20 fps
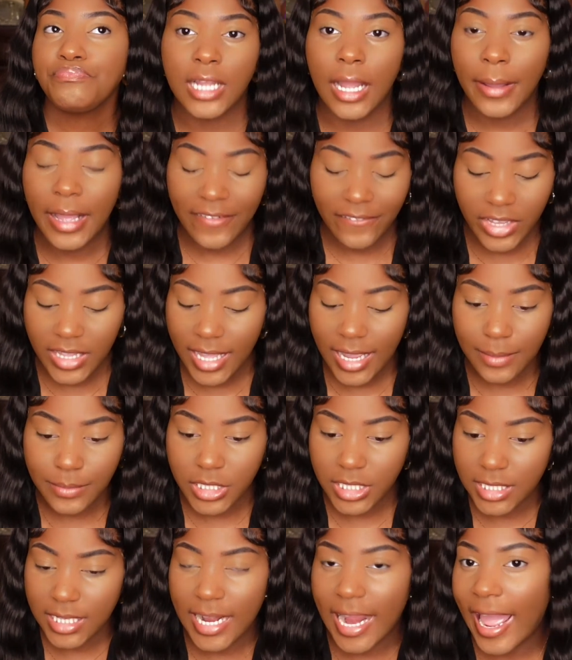i feel like i'm
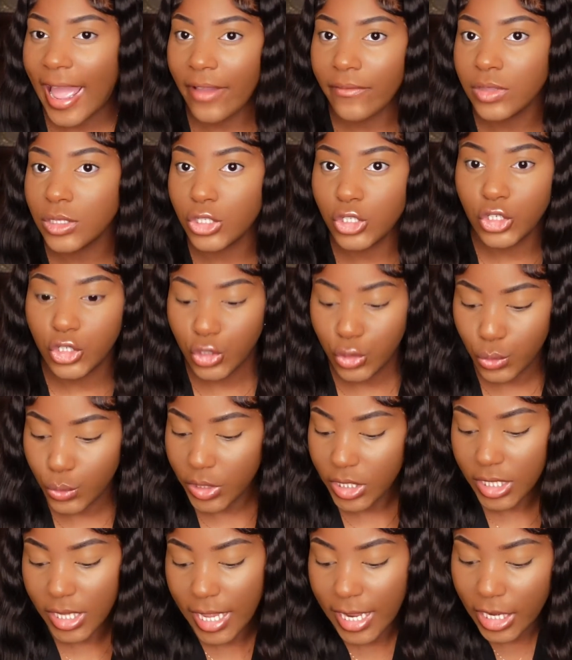just gonna have to do
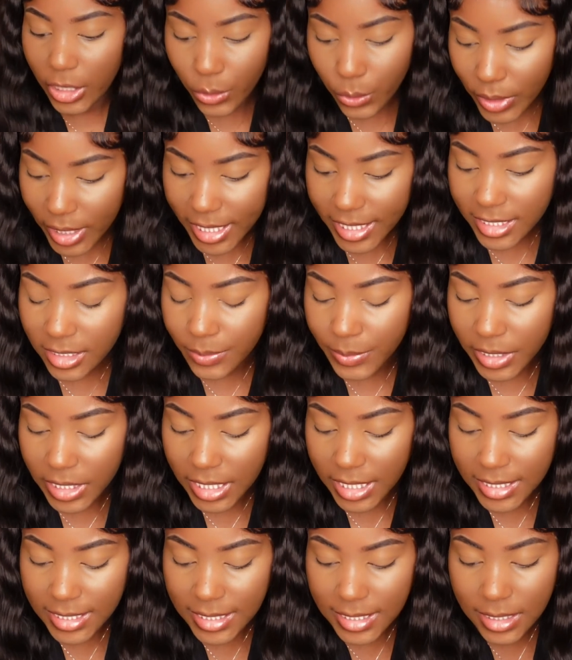it anyways
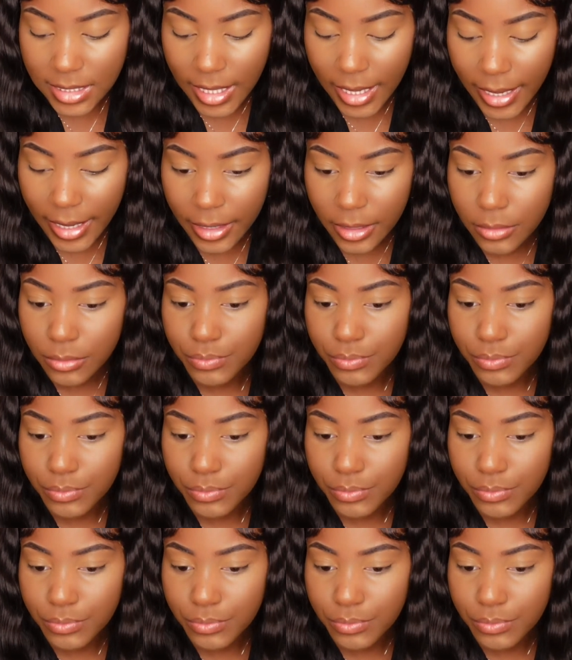because it's like